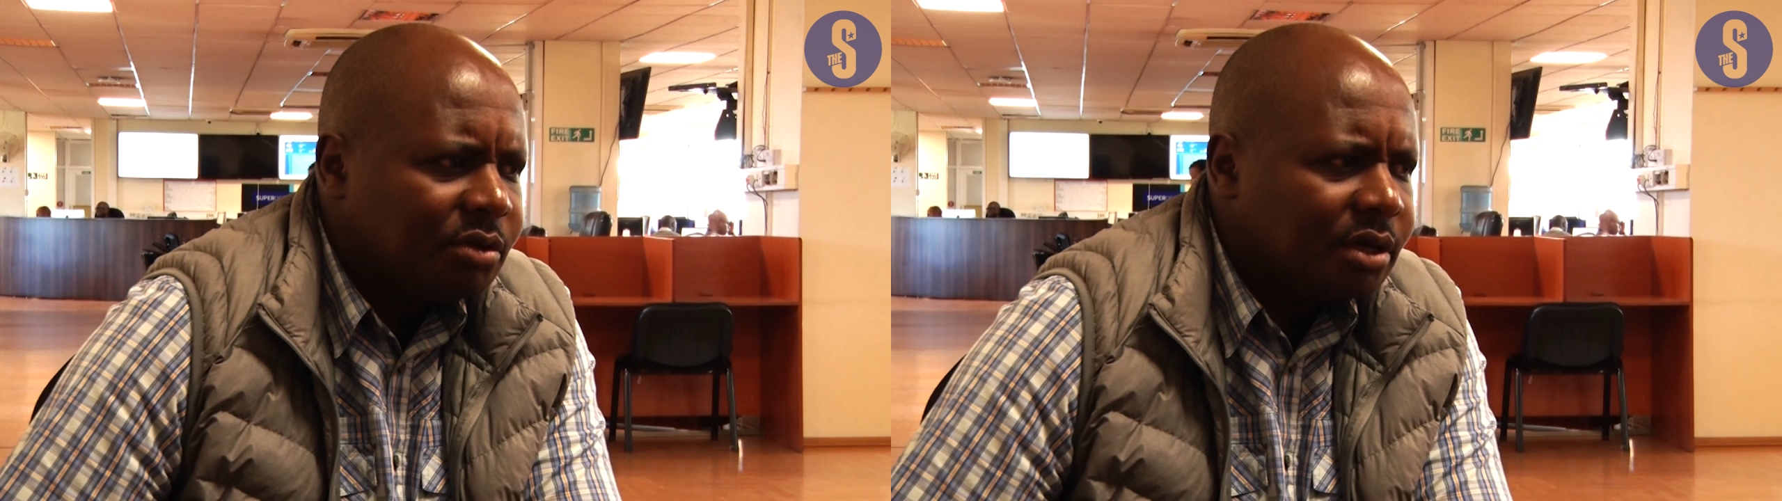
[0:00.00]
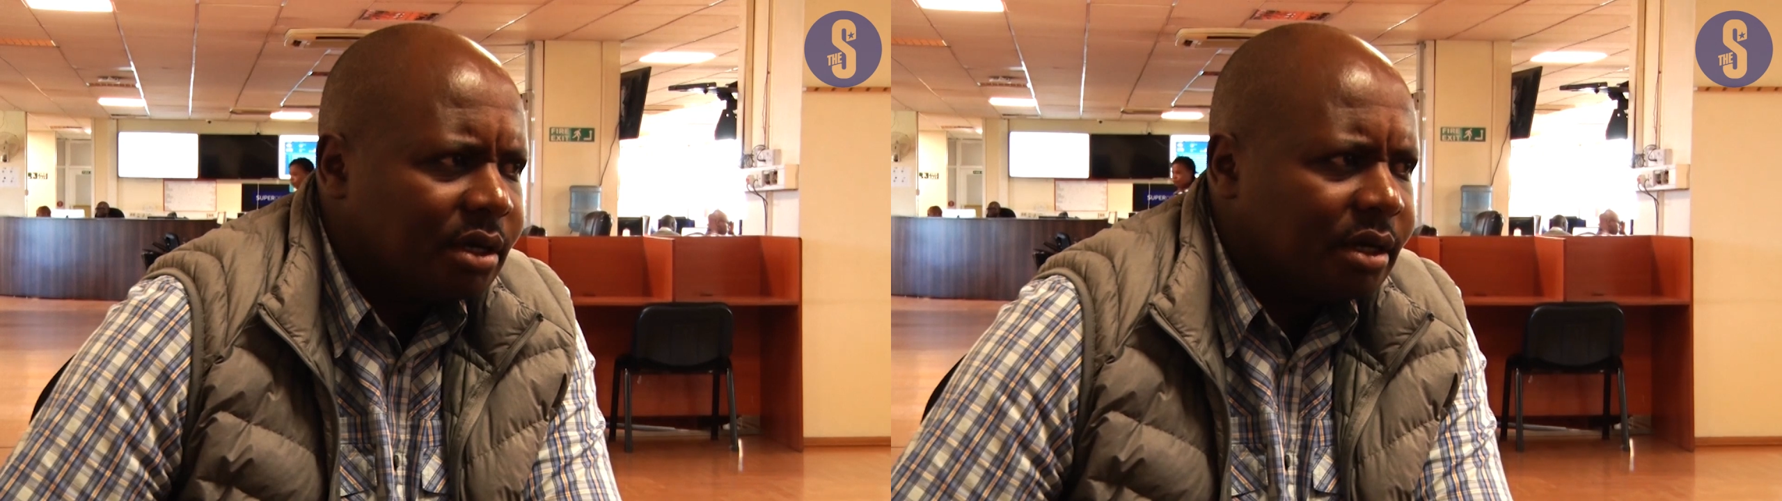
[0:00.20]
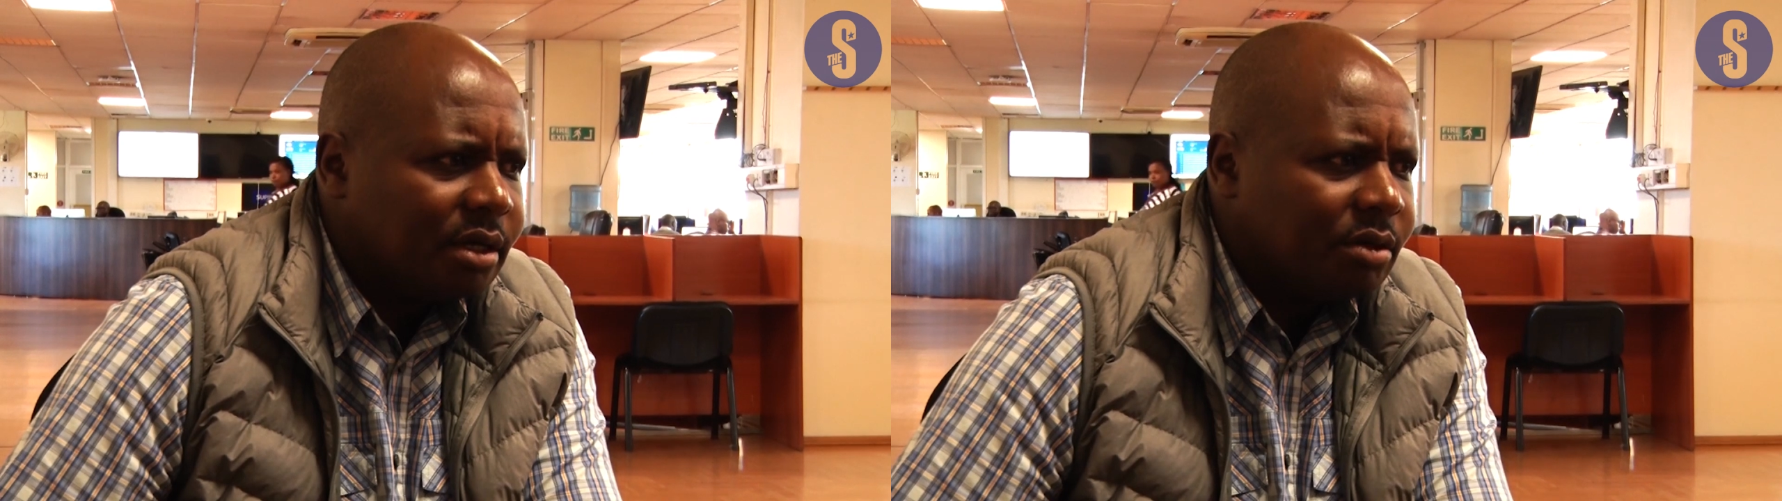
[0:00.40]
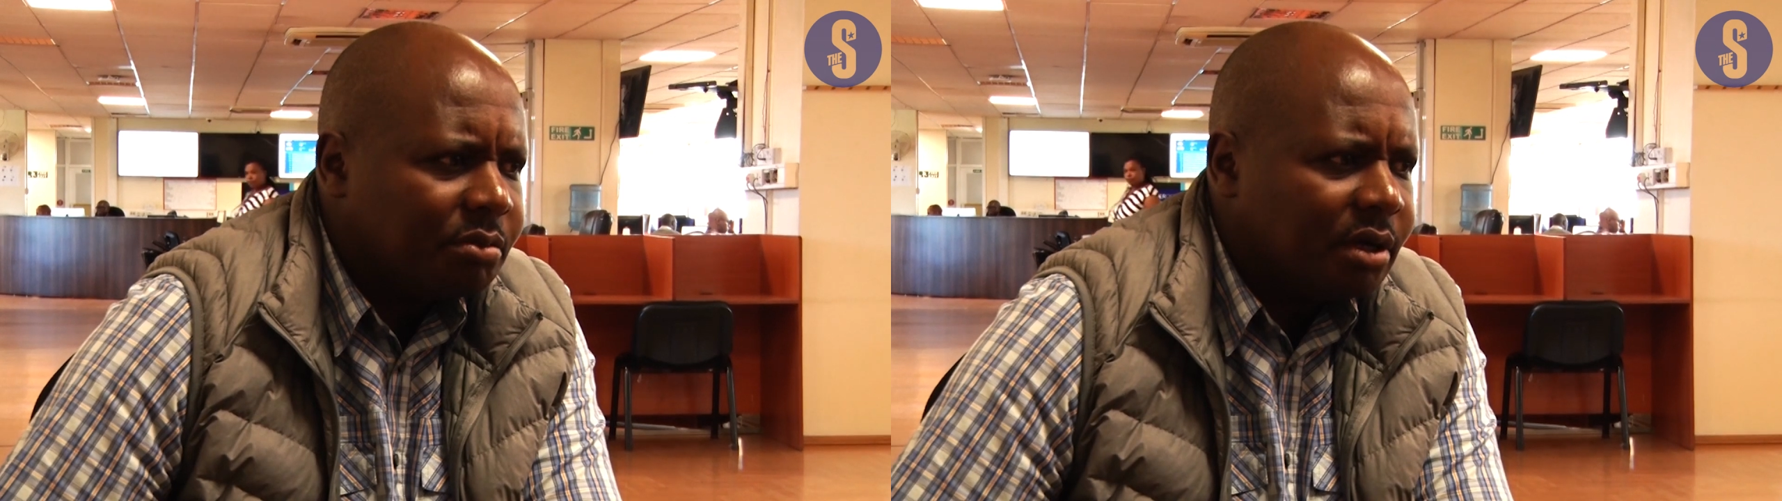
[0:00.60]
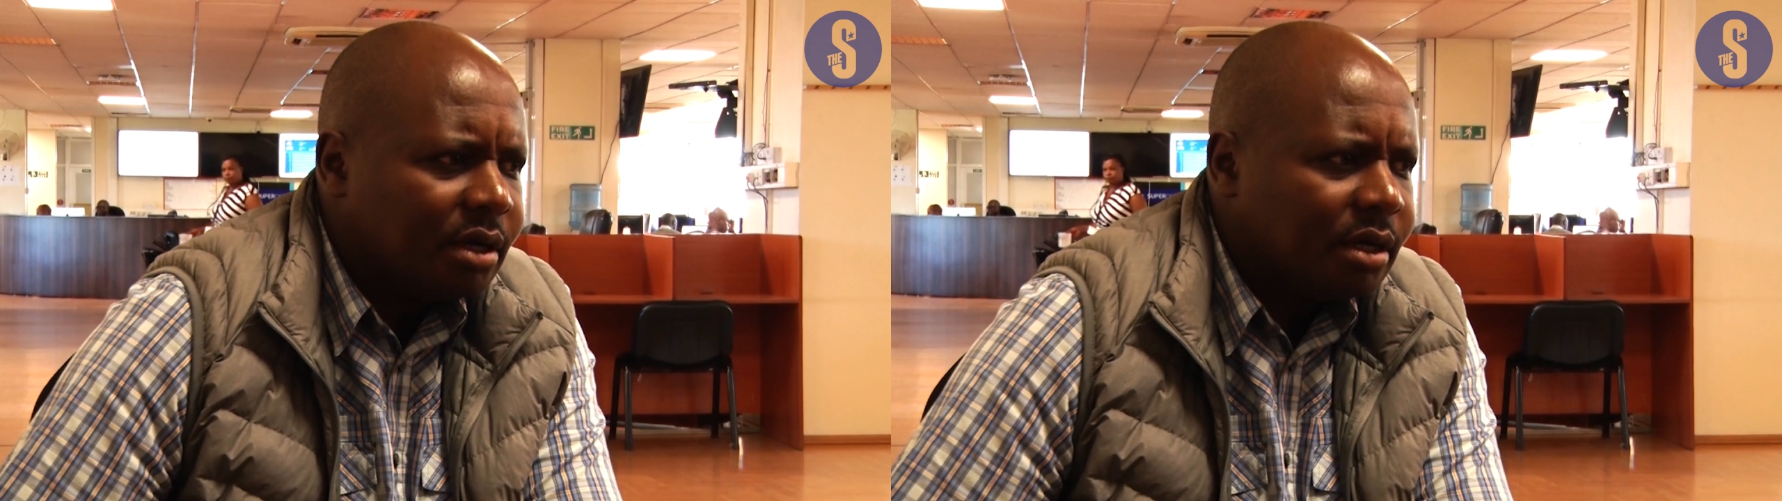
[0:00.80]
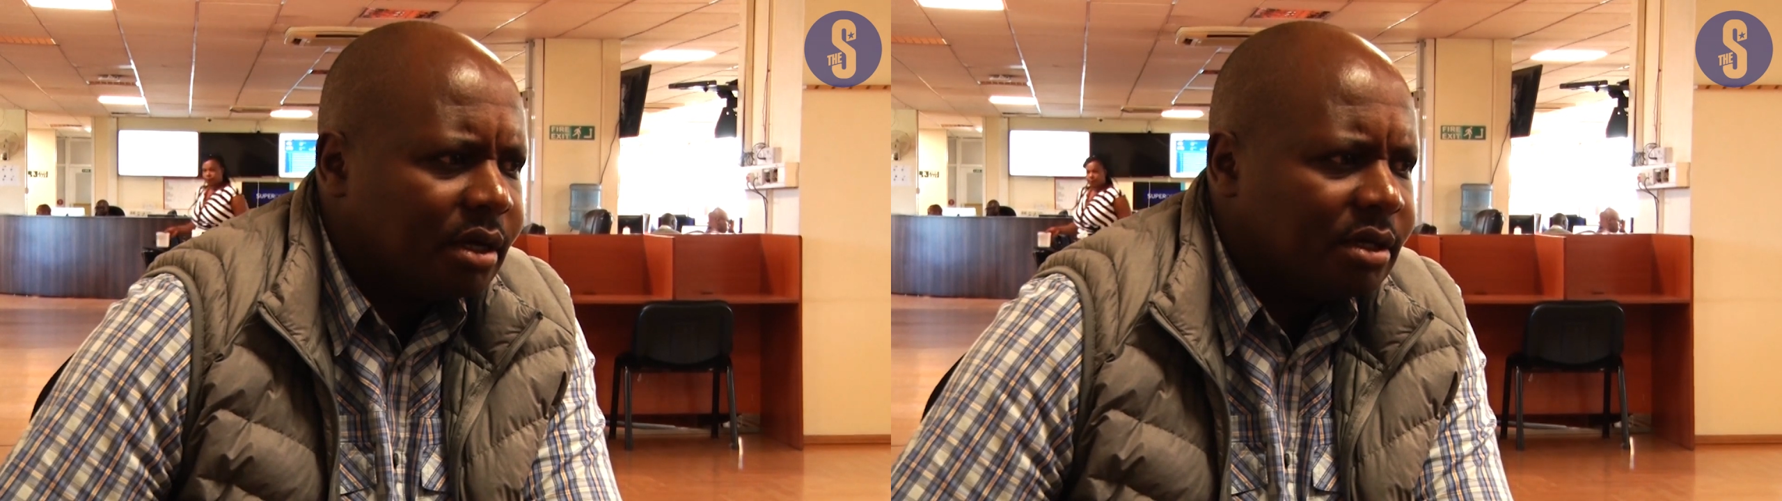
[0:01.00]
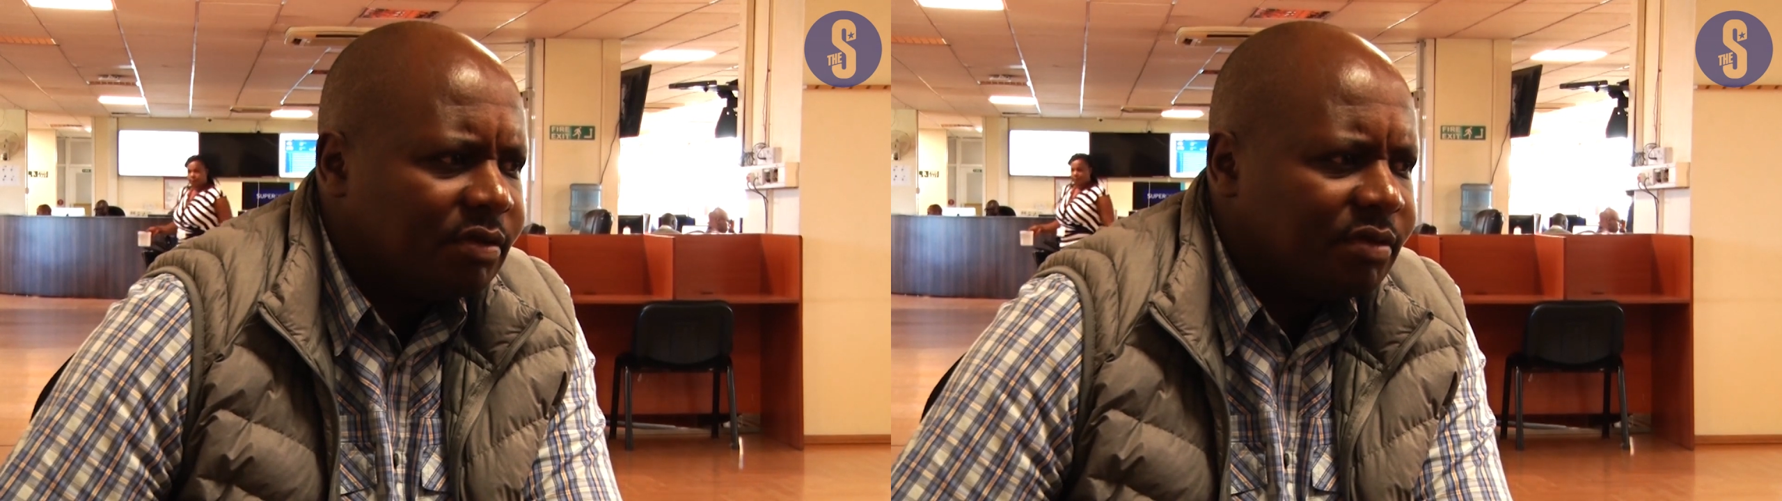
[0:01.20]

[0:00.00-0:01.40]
owner, an